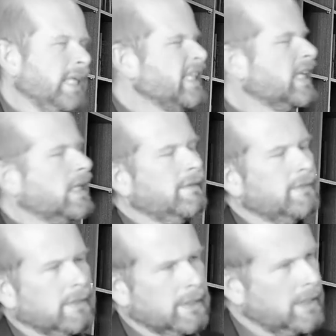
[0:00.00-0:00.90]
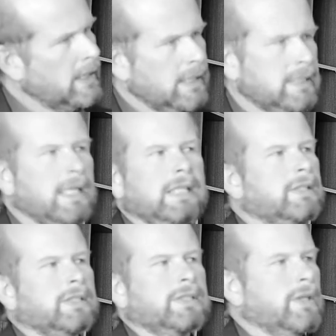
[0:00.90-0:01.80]
cleverness, any
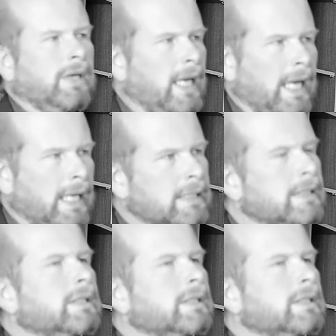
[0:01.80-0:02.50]
intelligence I had